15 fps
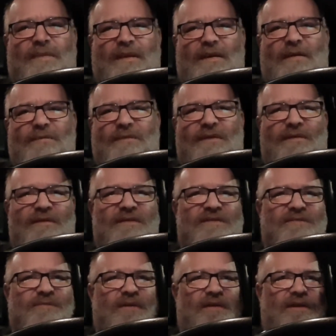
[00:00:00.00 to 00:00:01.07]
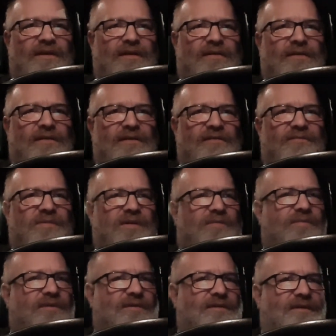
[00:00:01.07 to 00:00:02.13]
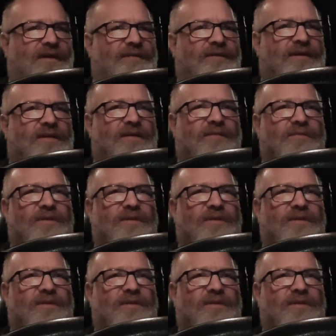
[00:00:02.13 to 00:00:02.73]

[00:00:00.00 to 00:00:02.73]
I'm the least political of people you're ever going to